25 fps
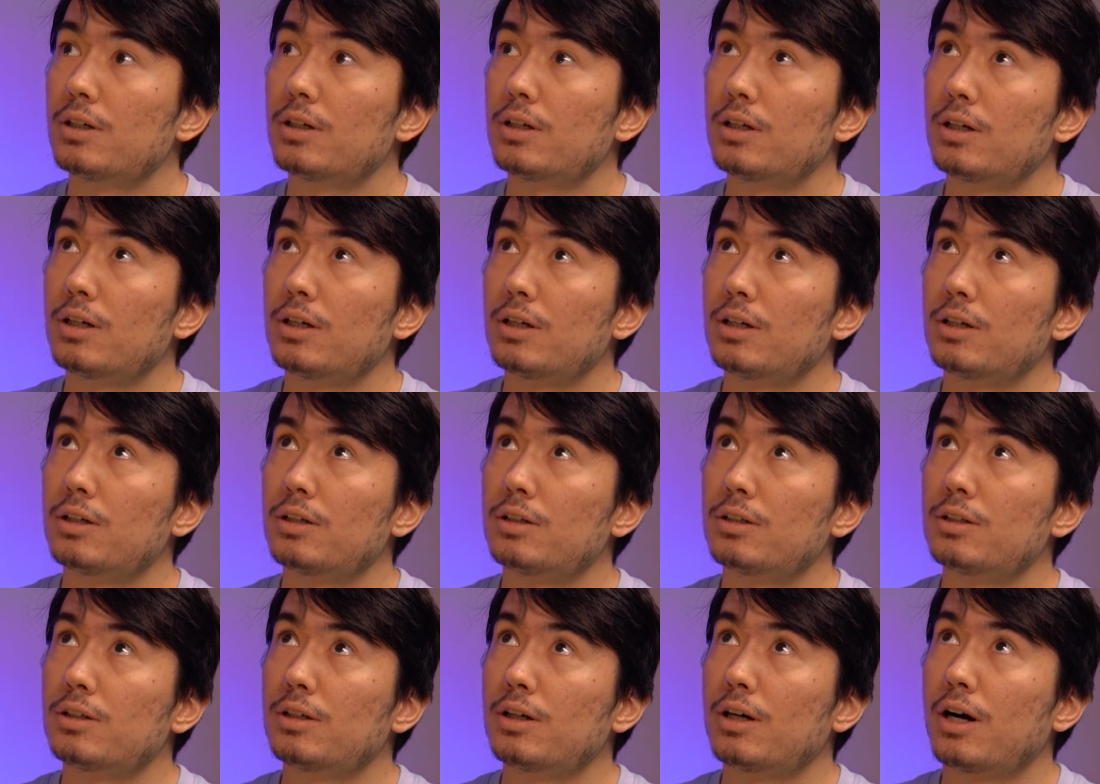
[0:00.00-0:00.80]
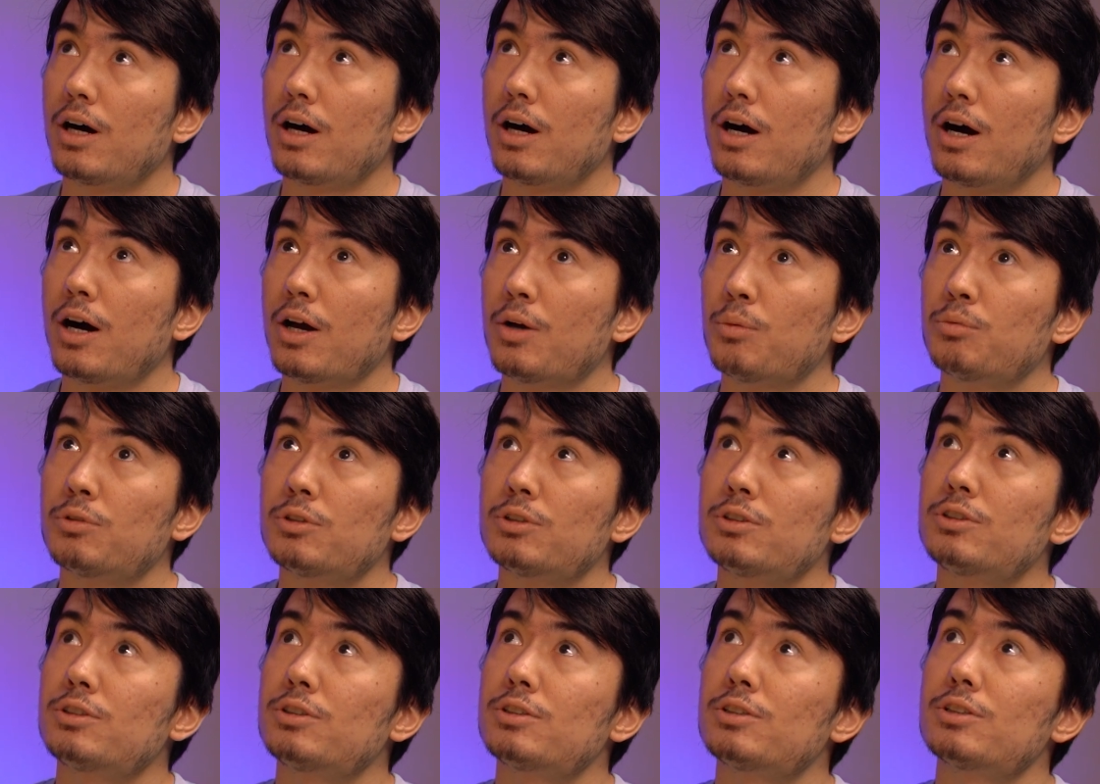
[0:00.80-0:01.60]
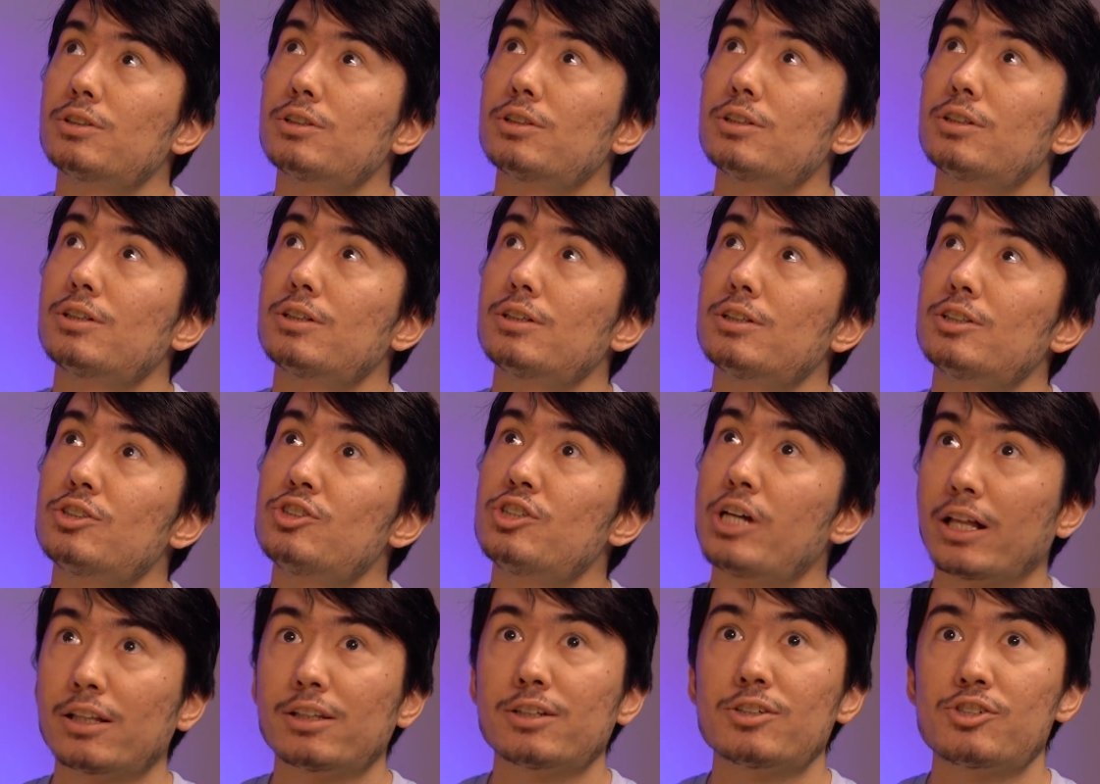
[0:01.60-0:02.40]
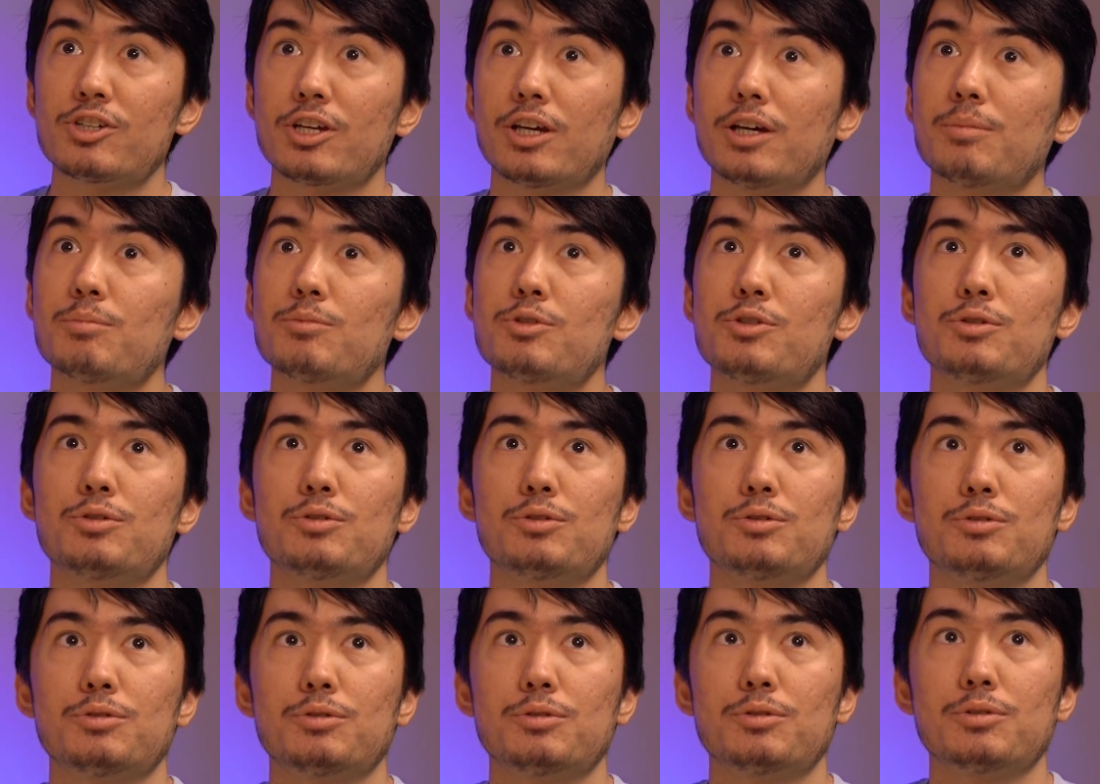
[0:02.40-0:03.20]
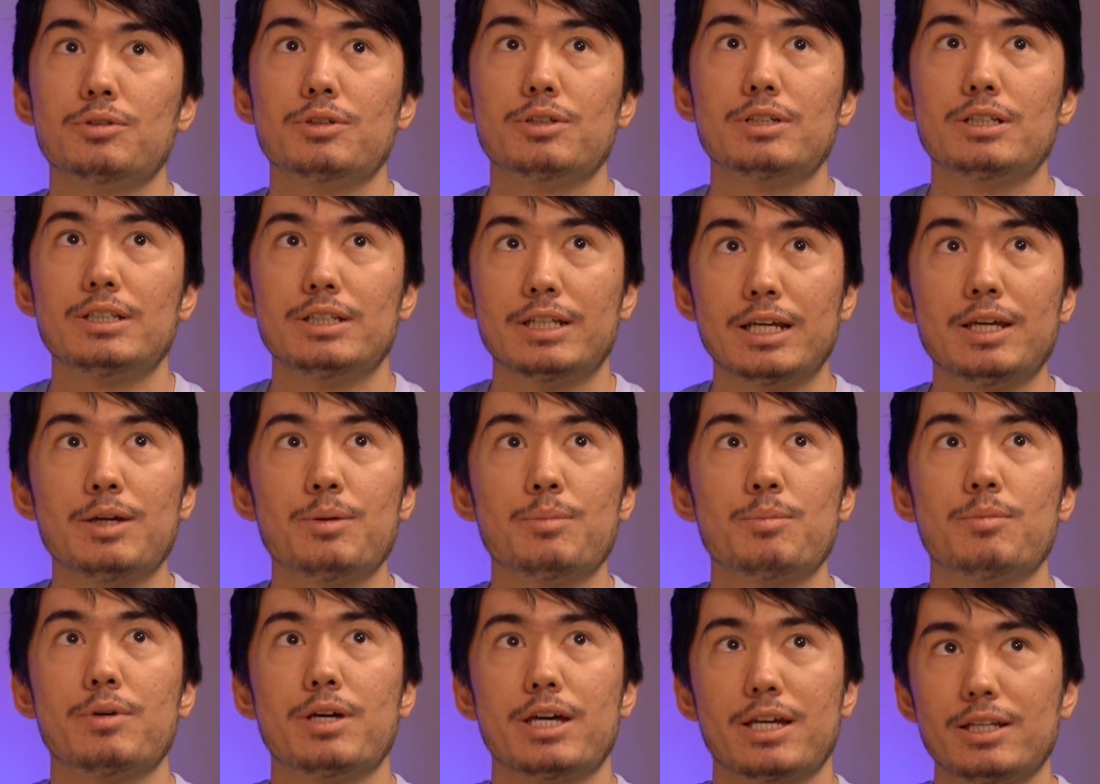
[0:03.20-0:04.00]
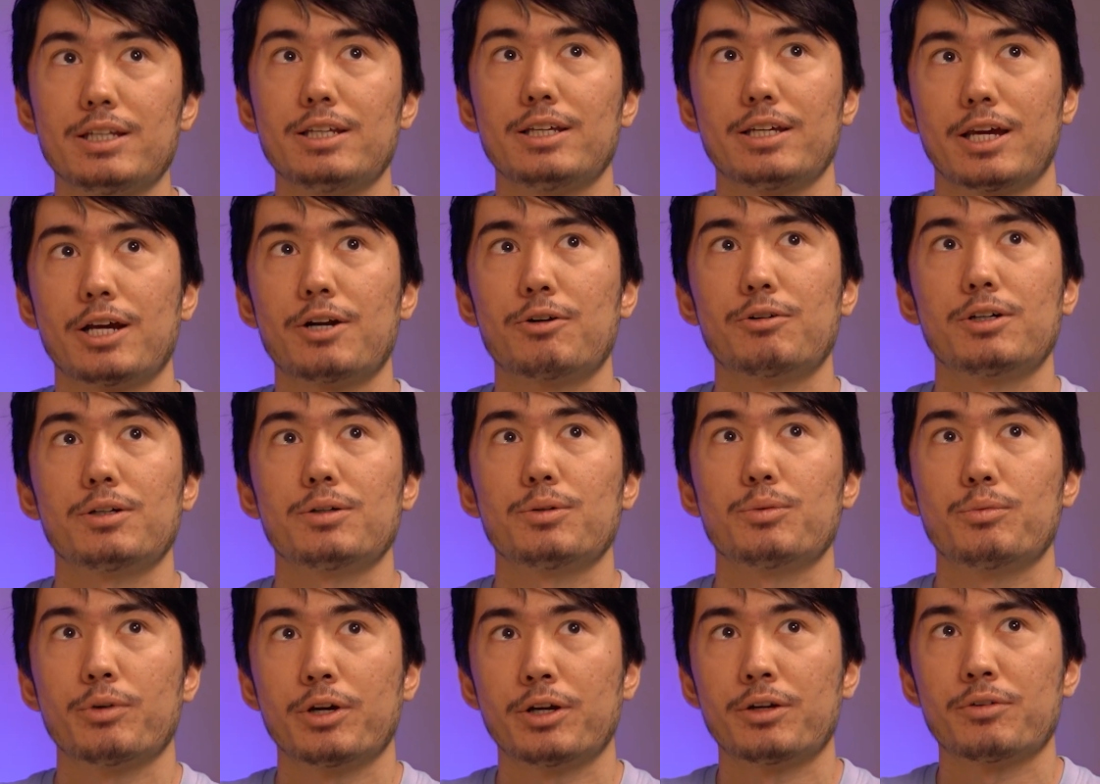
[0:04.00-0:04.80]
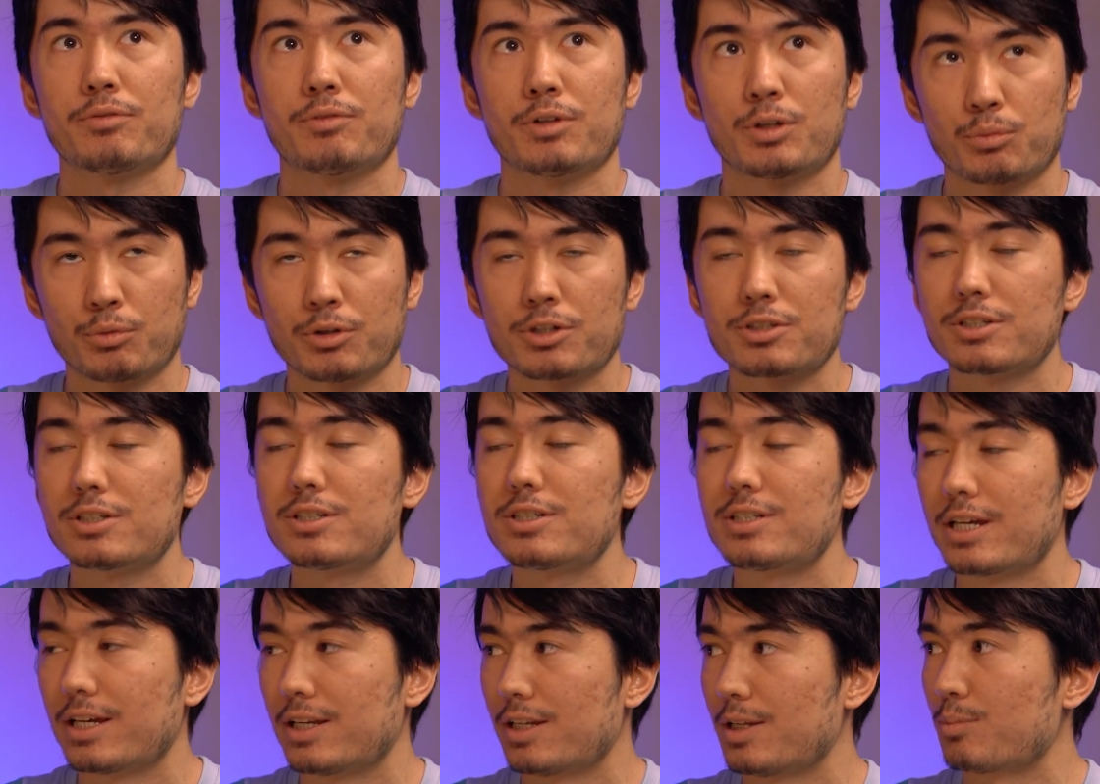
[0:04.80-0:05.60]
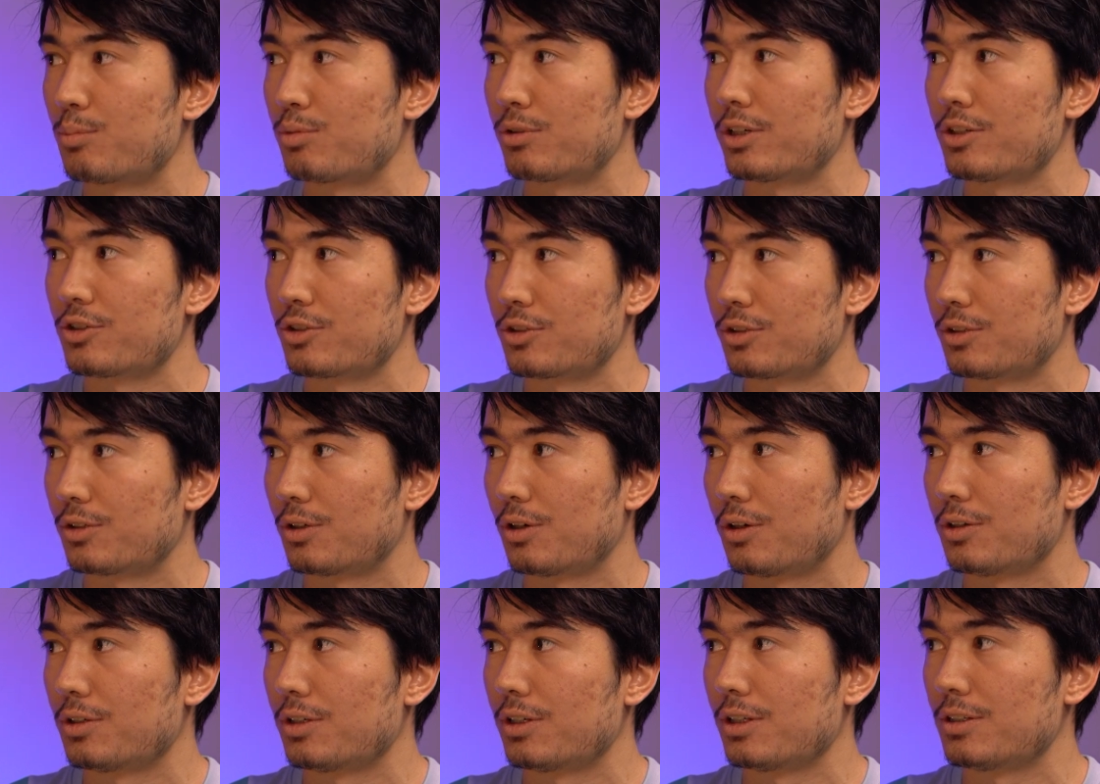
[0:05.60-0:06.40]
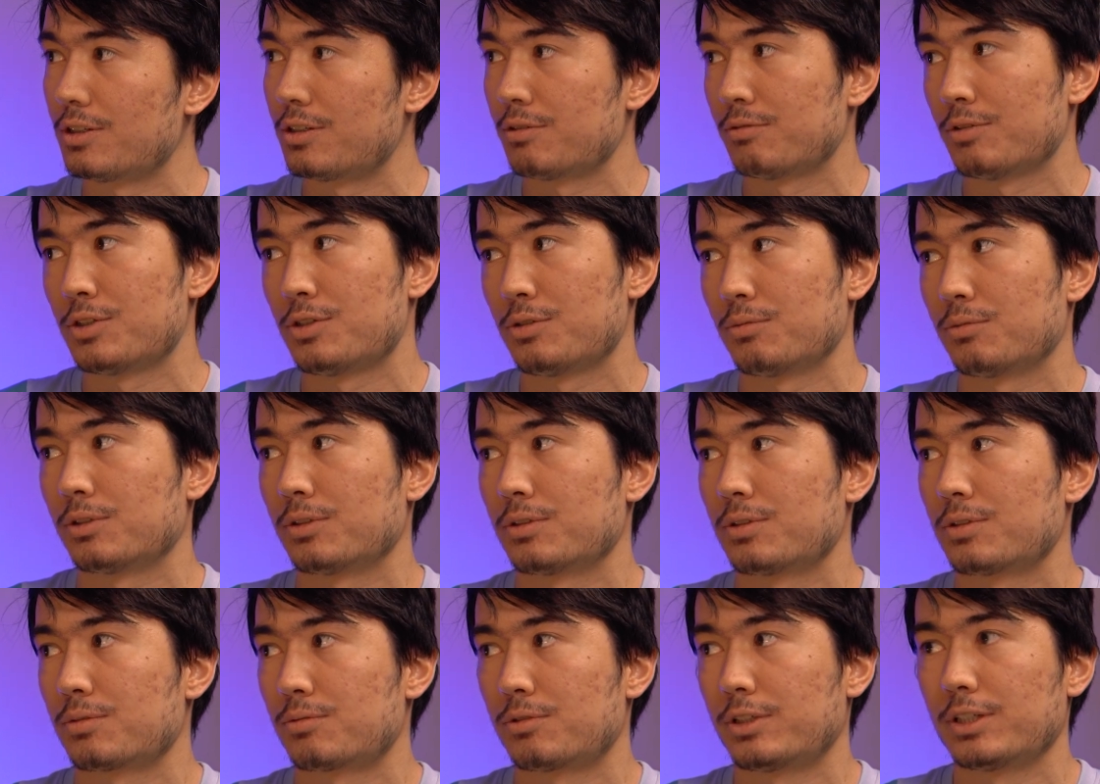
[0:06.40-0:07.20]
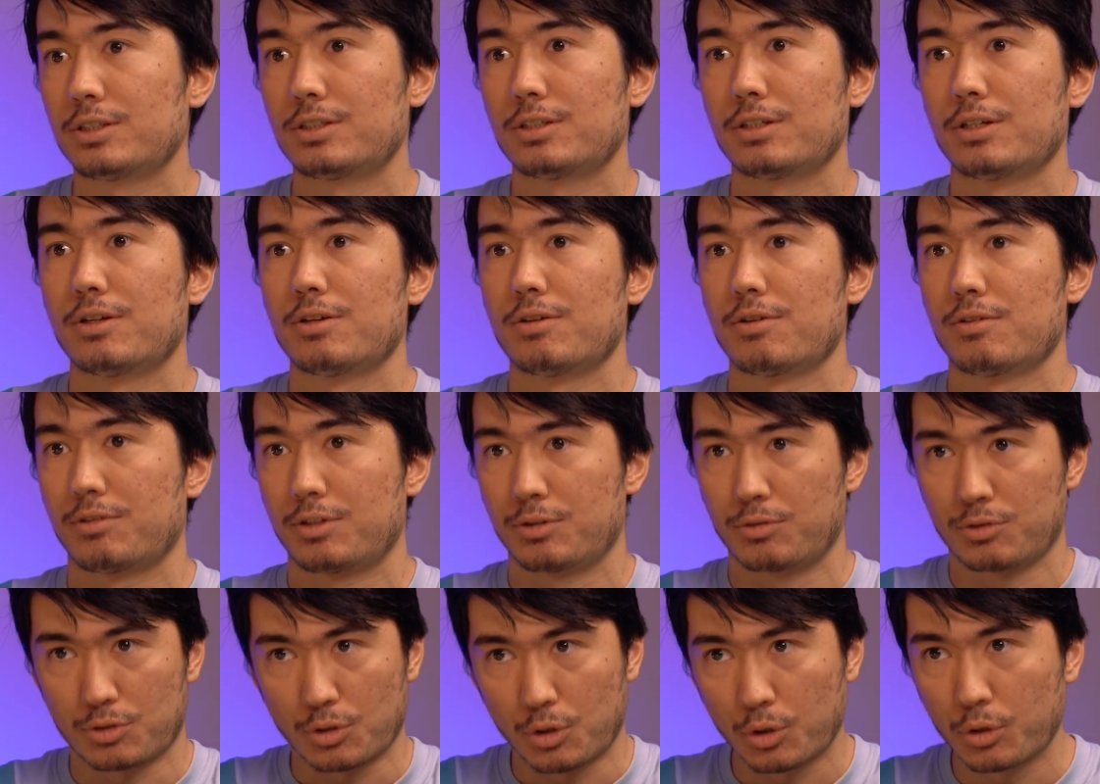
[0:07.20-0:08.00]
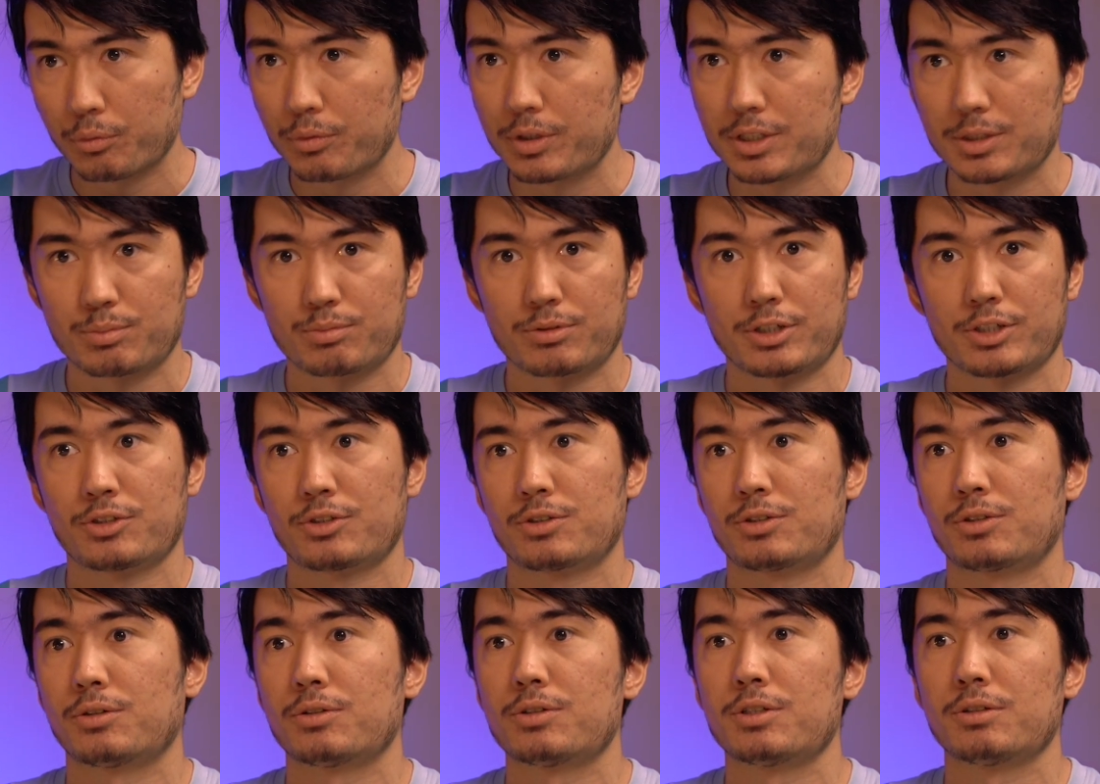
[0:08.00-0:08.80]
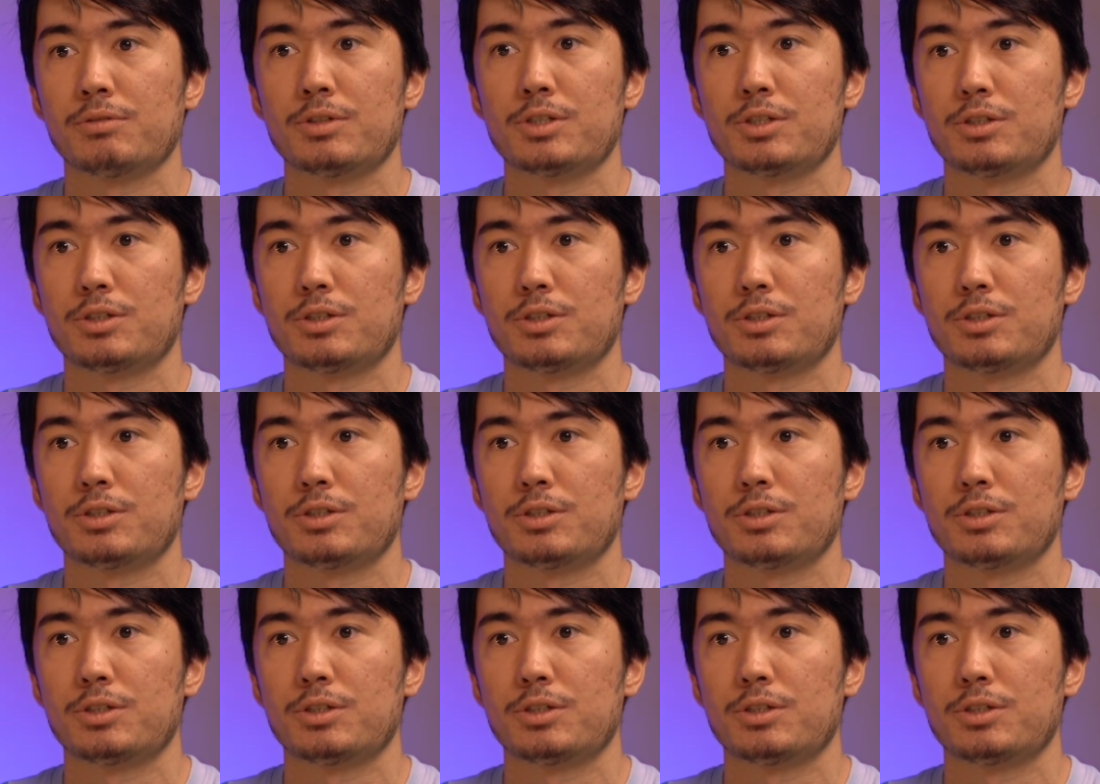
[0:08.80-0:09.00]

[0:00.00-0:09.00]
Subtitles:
I would challenge him to name any era where there wasn't any pressure on individuals, right? There was always pressure on